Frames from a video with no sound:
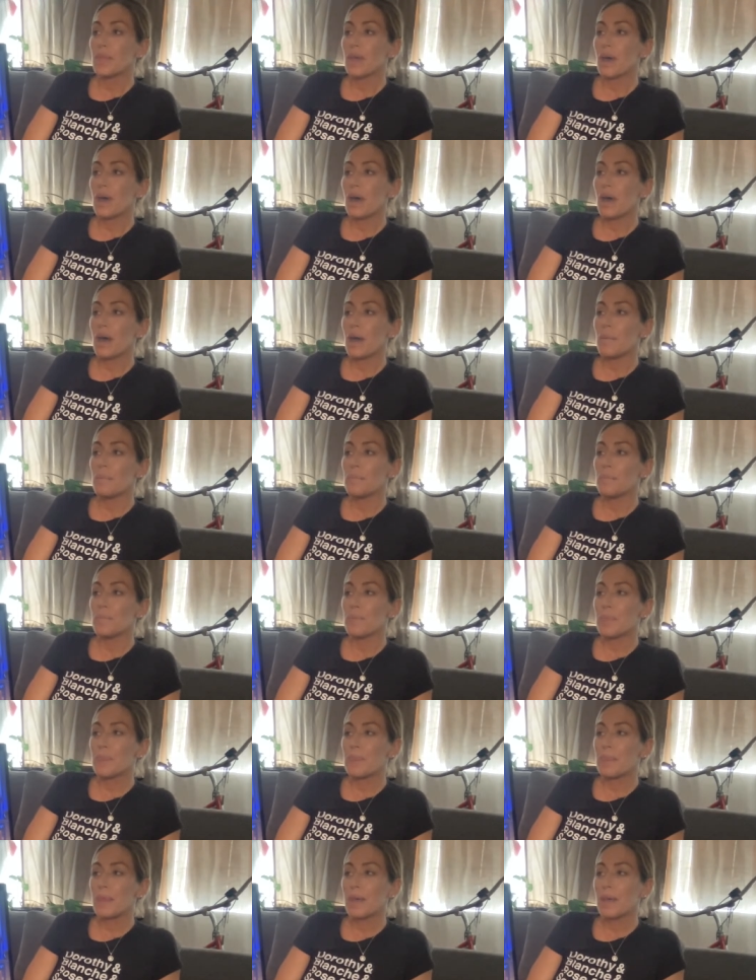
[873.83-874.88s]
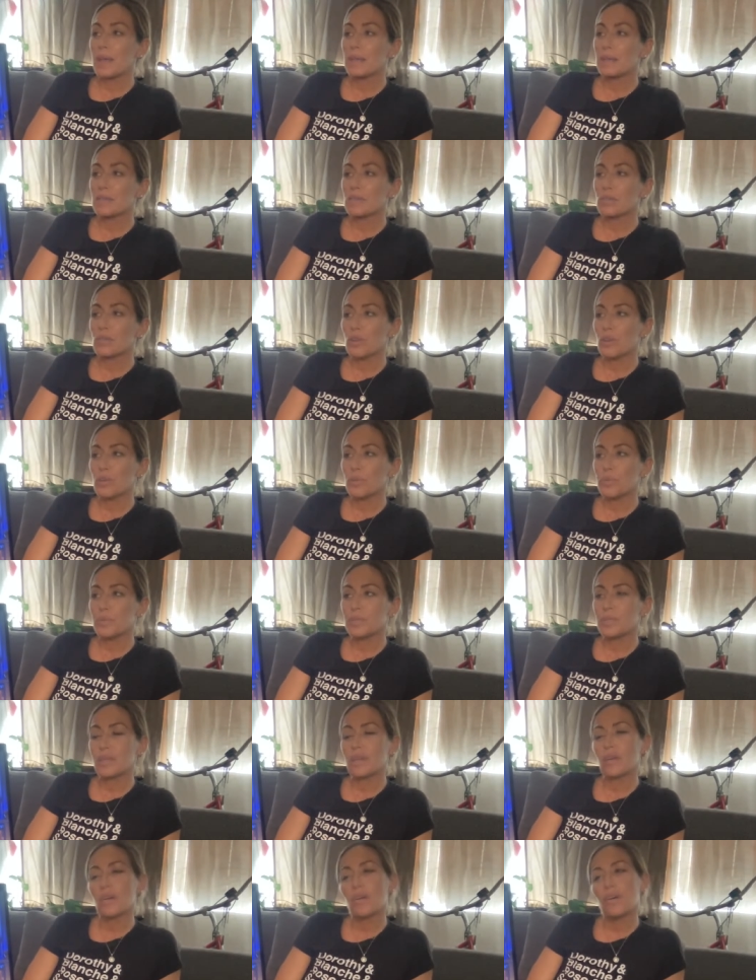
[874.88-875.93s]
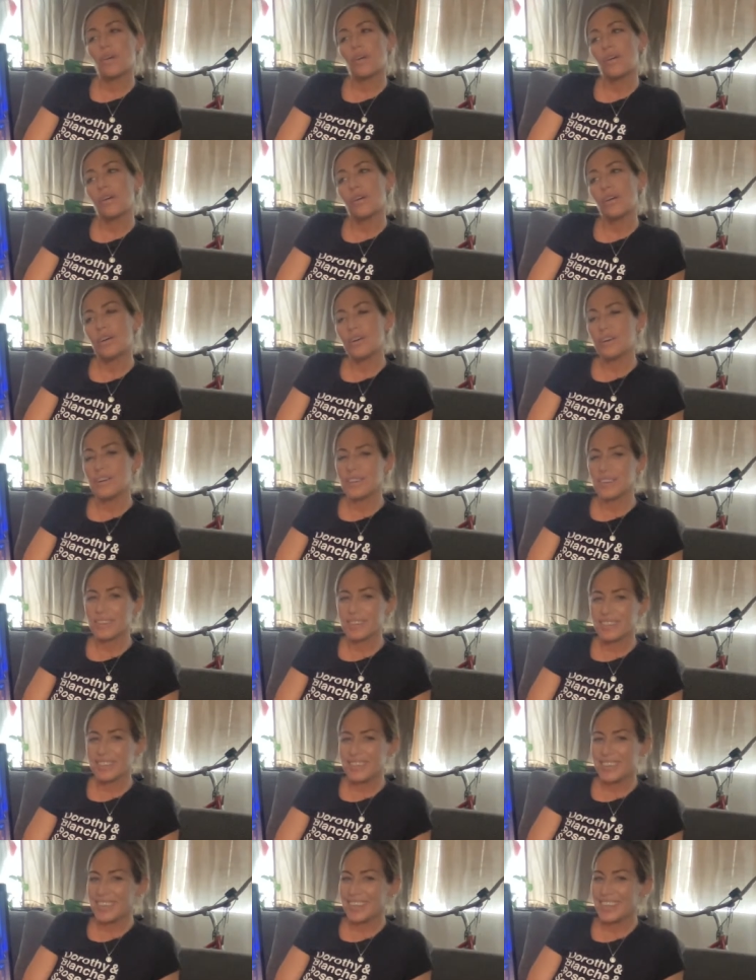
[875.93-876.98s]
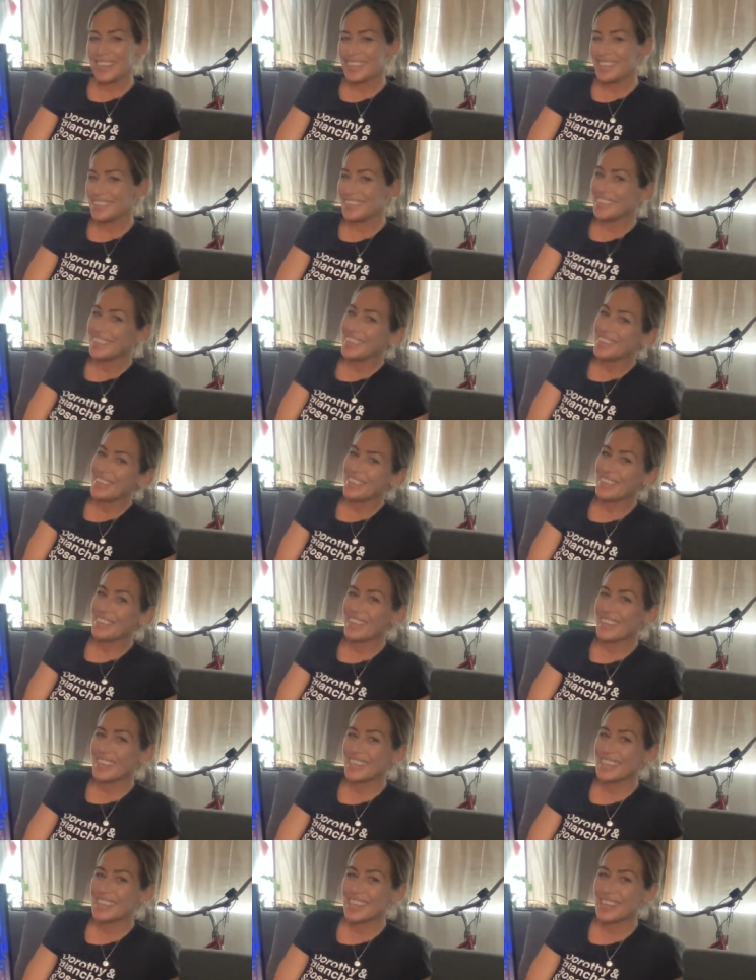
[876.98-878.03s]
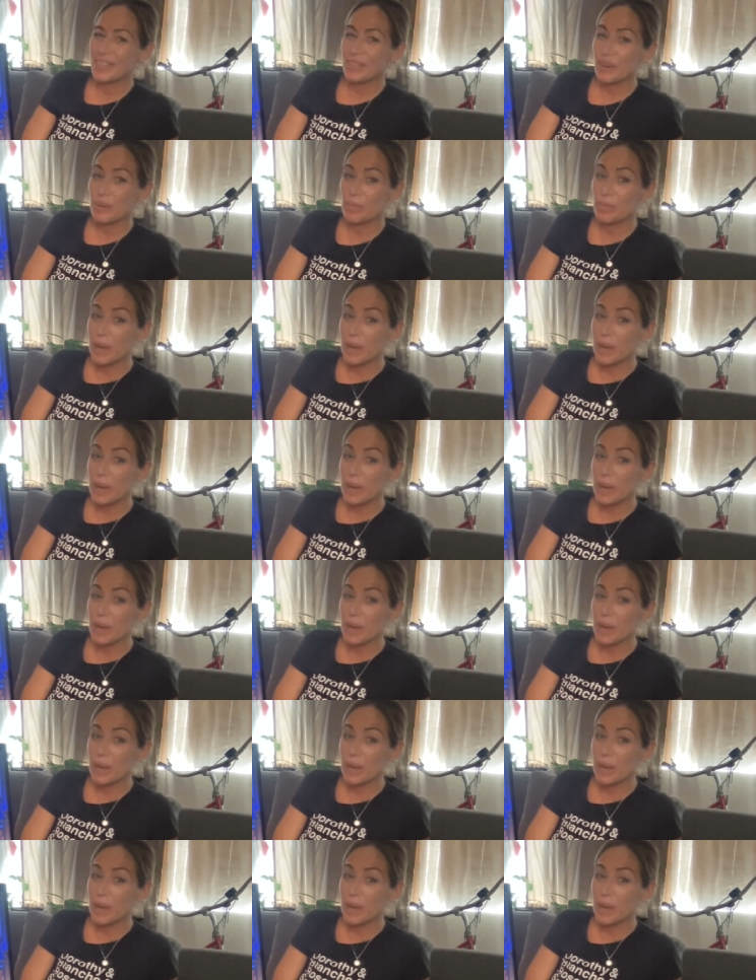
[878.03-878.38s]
And Sloan was like, oh, like, no, you can't save her.